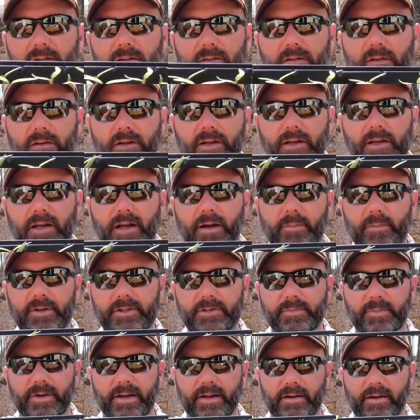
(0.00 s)
Look at how
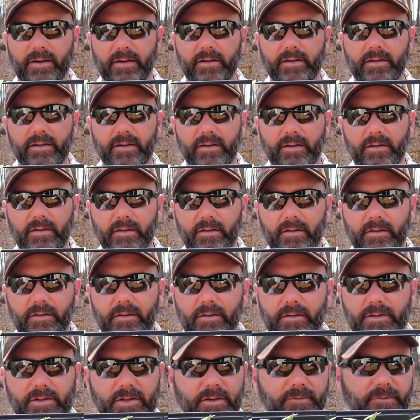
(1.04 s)
much better
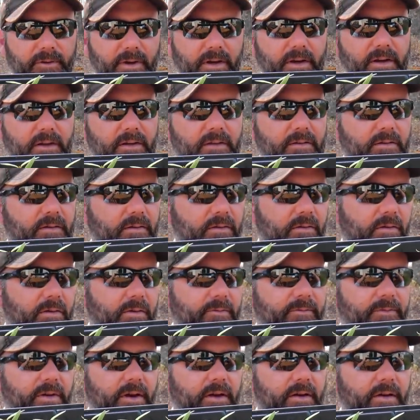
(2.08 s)
the Jiffy or
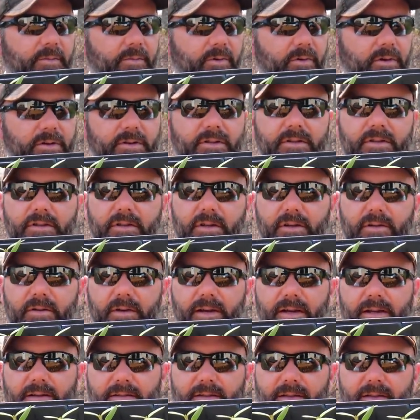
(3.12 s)
Ferry Morse So
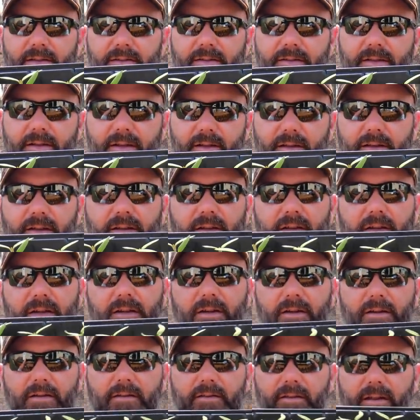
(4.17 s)
Easies did
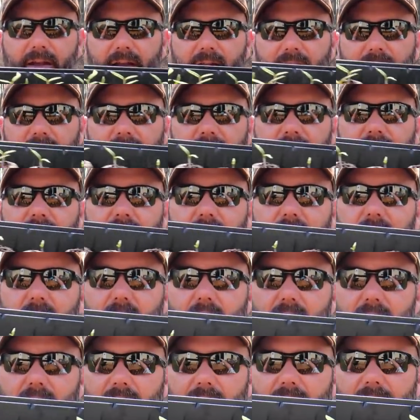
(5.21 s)
than the
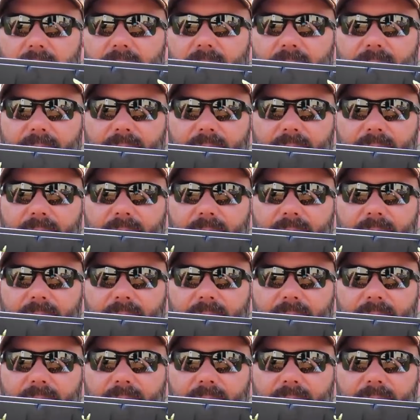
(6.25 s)
regular.